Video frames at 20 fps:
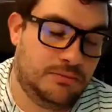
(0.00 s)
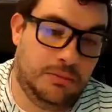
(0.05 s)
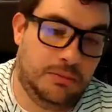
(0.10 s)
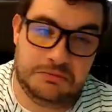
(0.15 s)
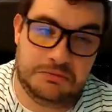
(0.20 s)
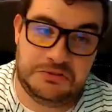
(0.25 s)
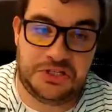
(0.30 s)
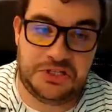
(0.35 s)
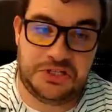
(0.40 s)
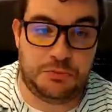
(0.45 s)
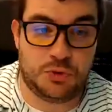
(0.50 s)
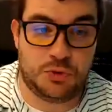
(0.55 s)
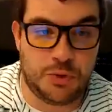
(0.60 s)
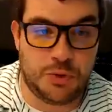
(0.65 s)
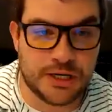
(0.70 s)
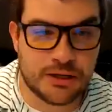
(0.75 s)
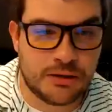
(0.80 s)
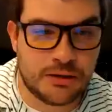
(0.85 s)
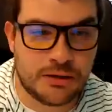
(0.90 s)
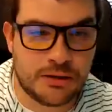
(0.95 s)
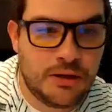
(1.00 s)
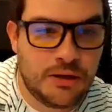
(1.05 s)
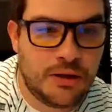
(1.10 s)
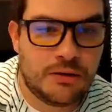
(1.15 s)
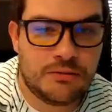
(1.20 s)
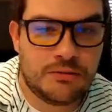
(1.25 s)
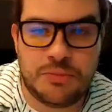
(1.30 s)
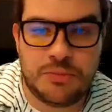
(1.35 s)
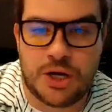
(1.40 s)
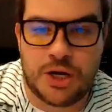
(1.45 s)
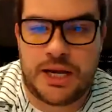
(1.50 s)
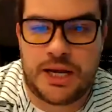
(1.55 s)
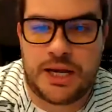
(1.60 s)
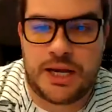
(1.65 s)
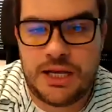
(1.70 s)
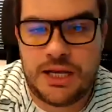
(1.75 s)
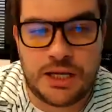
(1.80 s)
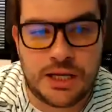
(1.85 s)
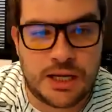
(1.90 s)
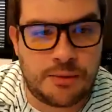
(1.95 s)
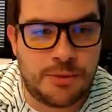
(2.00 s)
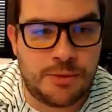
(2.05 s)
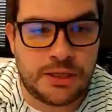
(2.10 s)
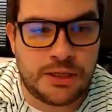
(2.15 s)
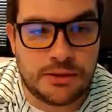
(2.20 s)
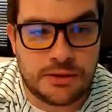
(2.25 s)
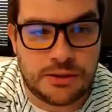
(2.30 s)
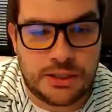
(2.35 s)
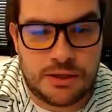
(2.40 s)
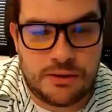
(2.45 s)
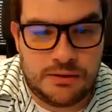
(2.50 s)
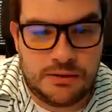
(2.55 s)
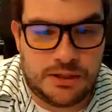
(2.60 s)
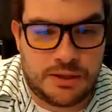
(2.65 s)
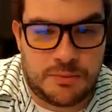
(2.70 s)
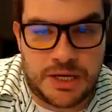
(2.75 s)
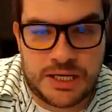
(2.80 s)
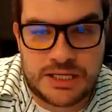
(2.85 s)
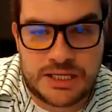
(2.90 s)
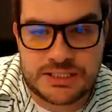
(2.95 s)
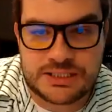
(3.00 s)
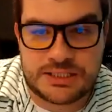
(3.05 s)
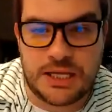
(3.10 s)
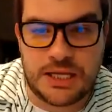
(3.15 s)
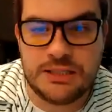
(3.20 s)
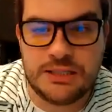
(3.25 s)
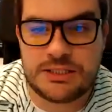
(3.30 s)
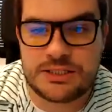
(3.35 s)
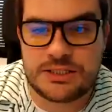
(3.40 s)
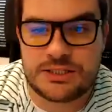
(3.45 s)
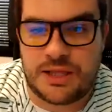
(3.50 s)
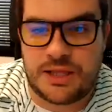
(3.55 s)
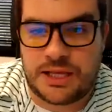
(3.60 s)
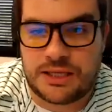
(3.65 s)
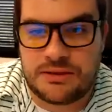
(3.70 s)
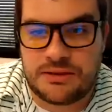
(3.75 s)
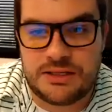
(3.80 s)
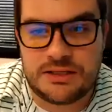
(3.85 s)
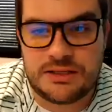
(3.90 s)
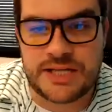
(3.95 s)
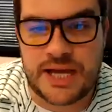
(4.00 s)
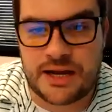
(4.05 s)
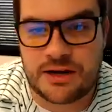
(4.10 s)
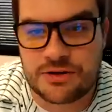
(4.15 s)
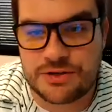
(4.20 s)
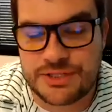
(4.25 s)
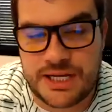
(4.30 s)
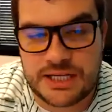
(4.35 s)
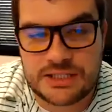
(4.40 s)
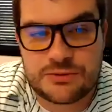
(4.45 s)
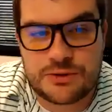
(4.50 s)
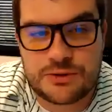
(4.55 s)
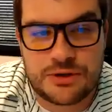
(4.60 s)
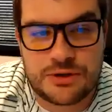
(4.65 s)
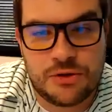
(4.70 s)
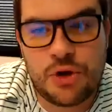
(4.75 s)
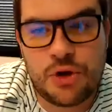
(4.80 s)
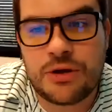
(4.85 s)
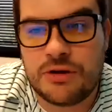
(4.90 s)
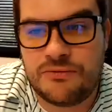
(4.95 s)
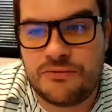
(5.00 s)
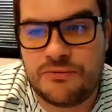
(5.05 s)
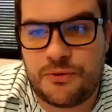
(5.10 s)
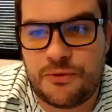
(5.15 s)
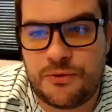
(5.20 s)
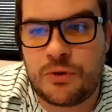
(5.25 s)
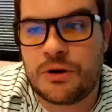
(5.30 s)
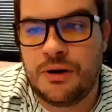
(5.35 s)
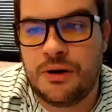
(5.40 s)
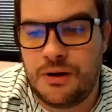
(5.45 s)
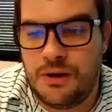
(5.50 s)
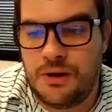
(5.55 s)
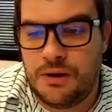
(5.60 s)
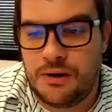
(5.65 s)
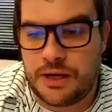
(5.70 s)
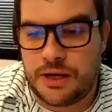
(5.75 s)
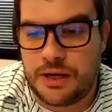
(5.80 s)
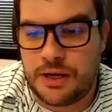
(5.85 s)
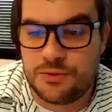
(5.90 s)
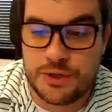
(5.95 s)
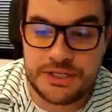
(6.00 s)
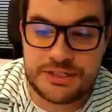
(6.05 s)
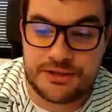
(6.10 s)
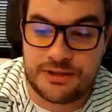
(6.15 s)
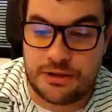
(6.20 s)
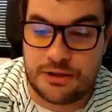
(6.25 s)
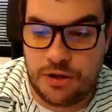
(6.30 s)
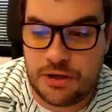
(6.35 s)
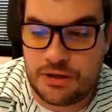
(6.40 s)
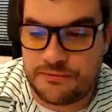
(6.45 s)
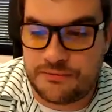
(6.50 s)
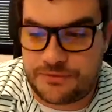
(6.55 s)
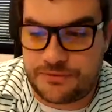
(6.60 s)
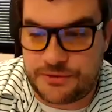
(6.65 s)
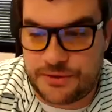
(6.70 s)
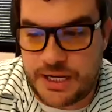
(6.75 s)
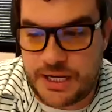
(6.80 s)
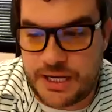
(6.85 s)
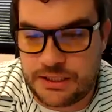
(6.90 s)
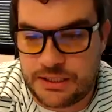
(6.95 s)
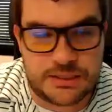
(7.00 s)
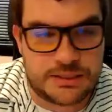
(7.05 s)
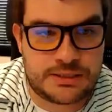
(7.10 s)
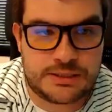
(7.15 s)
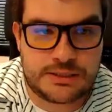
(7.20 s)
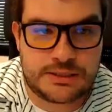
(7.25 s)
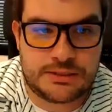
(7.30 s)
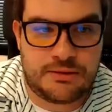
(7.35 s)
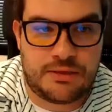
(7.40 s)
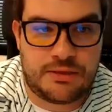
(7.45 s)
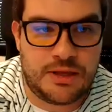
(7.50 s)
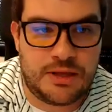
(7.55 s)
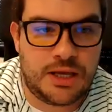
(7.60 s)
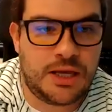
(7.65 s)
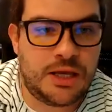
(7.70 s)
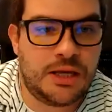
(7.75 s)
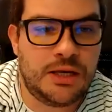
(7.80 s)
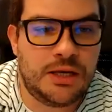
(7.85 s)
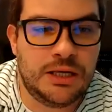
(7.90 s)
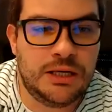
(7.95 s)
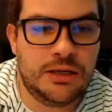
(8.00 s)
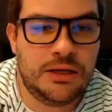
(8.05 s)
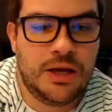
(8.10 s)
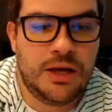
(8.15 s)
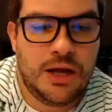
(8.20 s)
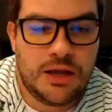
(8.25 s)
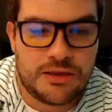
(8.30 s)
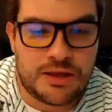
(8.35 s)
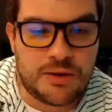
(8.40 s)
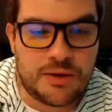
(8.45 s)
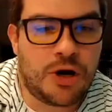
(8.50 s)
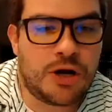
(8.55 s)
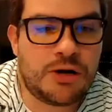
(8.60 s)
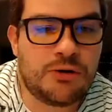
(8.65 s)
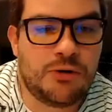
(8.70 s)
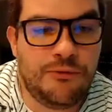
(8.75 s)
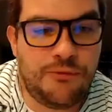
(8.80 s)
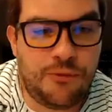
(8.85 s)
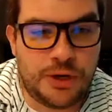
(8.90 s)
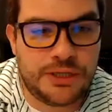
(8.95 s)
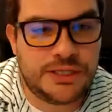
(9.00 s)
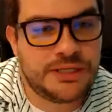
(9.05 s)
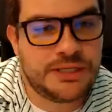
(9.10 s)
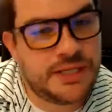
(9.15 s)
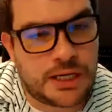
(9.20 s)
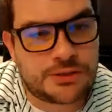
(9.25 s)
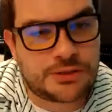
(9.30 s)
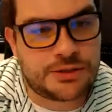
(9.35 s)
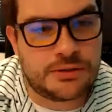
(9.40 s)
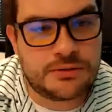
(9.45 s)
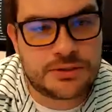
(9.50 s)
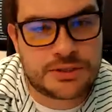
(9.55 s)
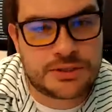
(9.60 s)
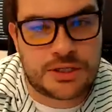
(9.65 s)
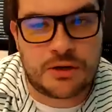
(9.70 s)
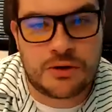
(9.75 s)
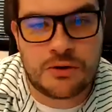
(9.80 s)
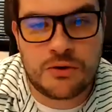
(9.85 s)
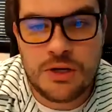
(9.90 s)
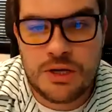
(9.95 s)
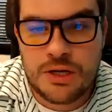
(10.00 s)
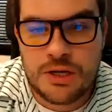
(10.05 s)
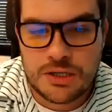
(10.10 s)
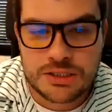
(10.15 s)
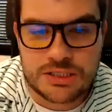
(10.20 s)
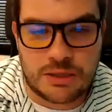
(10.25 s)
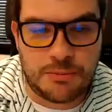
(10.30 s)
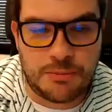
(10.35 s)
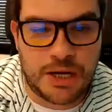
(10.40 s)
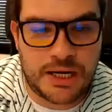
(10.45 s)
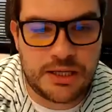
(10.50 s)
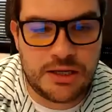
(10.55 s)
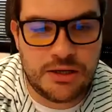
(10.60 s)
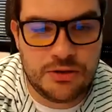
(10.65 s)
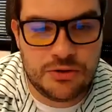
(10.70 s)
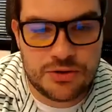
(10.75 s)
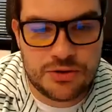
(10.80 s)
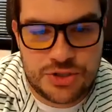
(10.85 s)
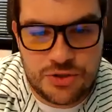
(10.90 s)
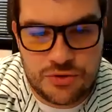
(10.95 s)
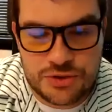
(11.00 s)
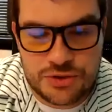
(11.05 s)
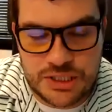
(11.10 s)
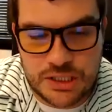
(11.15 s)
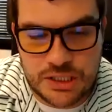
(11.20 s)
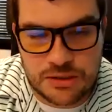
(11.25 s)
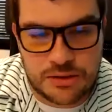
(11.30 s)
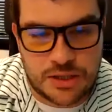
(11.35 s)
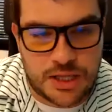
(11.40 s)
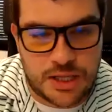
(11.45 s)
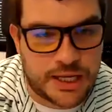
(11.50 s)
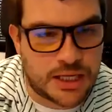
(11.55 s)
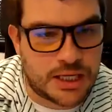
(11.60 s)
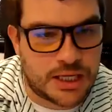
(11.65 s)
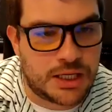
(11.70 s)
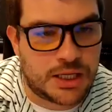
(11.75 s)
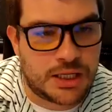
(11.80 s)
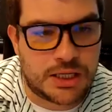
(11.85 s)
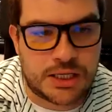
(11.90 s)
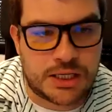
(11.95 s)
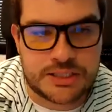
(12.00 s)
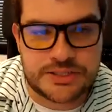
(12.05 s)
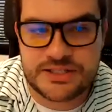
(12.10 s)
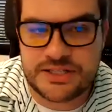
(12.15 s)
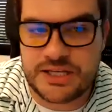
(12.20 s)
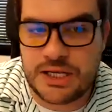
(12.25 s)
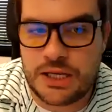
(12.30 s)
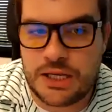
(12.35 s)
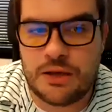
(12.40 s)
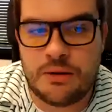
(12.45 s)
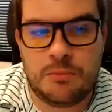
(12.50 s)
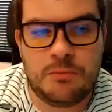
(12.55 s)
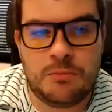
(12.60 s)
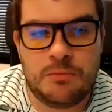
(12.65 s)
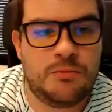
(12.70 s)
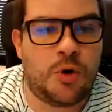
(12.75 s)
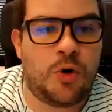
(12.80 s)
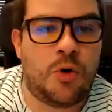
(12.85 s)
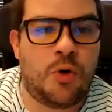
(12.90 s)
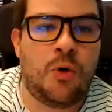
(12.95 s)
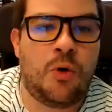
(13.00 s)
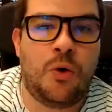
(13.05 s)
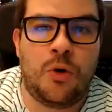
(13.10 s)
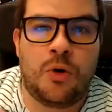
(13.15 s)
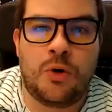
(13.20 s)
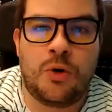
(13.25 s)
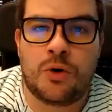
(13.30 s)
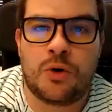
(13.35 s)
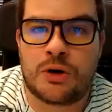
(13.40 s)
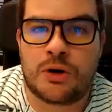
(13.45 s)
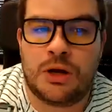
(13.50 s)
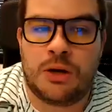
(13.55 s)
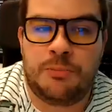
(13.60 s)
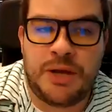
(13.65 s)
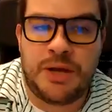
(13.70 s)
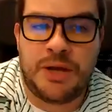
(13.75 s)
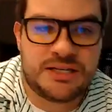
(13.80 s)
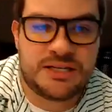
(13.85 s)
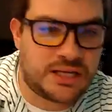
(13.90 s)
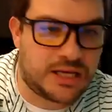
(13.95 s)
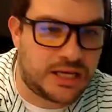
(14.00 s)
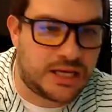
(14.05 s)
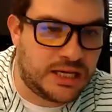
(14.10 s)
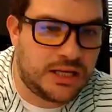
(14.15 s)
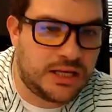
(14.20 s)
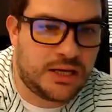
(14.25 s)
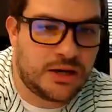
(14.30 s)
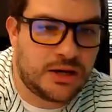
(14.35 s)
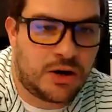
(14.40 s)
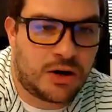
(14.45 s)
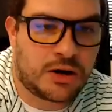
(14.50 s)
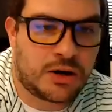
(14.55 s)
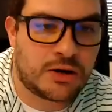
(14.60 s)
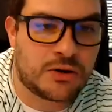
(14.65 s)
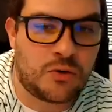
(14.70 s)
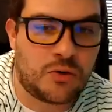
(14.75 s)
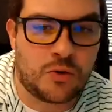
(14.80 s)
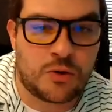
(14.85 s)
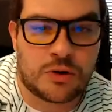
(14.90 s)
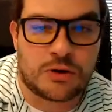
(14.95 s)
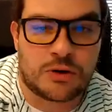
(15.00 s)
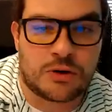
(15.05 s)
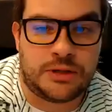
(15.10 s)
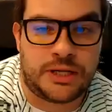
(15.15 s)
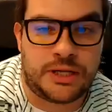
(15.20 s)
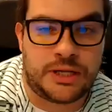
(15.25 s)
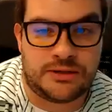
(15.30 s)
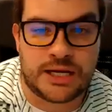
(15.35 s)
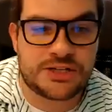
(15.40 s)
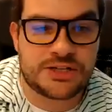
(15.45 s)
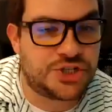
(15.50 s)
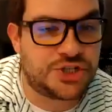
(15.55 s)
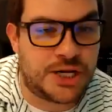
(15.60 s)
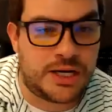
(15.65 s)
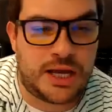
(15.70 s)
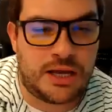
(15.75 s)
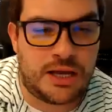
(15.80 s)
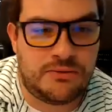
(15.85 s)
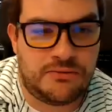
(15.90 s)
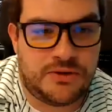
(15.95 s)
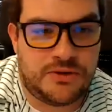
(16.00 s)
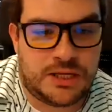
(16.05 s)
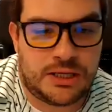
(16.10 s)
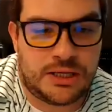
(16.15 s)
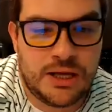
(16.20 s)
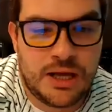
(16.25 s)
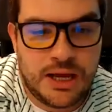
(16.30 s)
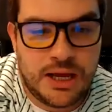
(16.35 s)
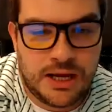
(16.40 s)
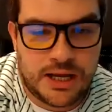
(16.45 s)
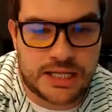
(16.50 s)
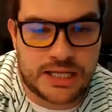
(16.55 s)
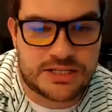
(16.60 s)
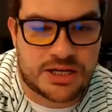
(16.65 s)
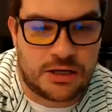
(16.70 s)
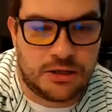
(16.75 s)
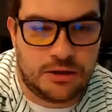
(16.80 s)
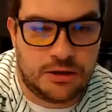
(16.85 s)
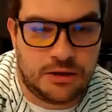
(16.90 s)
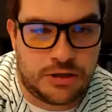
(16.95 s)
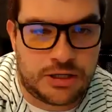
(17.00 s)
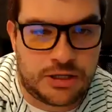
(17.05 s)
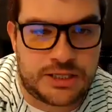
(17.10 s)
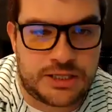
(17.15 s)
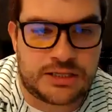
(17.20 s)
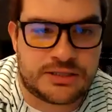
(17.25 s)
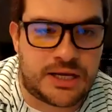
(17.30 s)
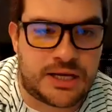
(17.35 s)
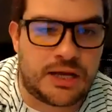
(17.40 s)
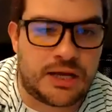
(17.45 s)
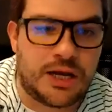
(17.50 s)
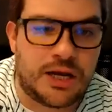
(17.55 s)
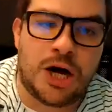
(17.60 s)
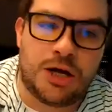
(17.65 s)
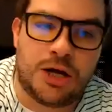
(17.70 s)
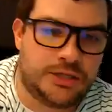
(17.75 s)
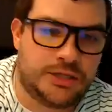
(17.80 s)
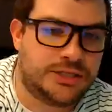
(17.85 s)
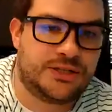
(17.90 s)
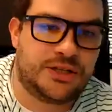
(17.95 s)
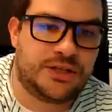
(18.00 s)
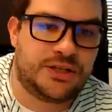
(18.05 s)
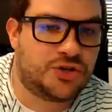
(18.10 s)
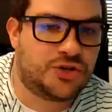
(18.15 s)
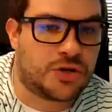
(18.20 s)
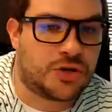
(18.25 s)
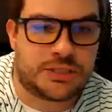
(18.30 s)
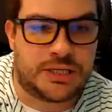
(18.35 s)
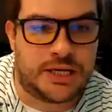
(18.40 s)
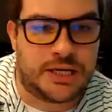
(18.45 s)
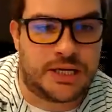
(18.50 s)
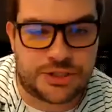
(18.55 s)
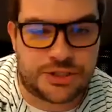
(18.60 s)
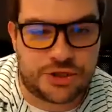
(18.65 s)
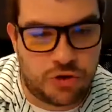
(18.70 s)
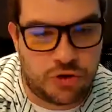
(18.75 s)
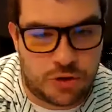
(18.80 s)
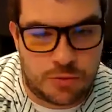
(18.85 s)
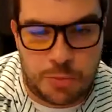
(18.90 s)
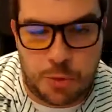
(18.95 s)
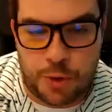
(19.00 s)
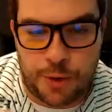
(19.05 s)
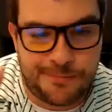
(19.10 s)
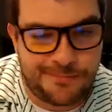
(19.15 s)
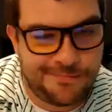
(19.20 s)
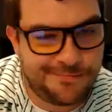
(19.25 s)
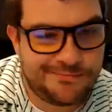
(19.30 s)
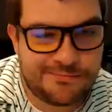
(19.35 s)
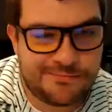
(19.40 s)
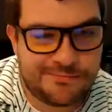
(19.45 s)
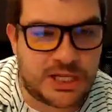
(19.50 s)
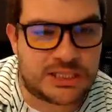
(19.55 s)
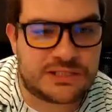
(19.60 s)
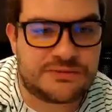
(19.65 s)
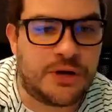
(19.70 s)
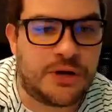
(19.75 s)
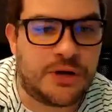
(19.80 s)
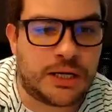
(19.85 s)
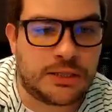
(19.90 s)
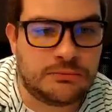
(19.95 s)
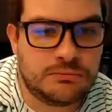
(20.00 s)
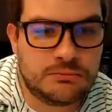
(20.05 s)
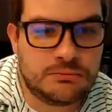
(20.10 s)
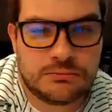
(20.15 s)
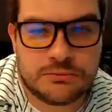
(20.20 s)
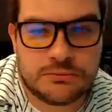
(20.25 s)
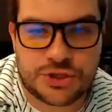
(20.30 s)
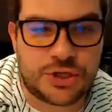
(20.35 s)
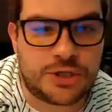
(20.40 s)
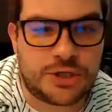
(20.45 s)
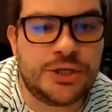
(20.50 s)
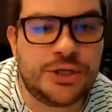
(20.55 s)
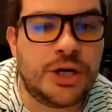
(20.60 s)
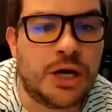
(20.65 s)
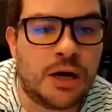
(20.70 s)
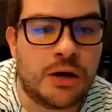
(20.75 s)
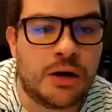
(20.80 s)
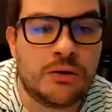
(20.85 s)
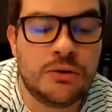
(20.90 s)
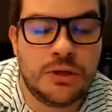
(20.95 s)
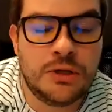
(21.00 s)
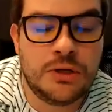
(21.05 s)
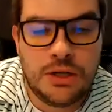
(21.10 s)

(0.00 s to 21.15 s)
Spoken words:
Seems weird, but hey, I mean, it makes sense. Like the attackers, that's what they're looking for. And the reason they're looking for that is they want to avoid detection. So somebody who's using like a SIM or a basic EDR or like next-gen AV, it's going to look at that and say, oh, this is a trusted executable. That's fine. It's good to go.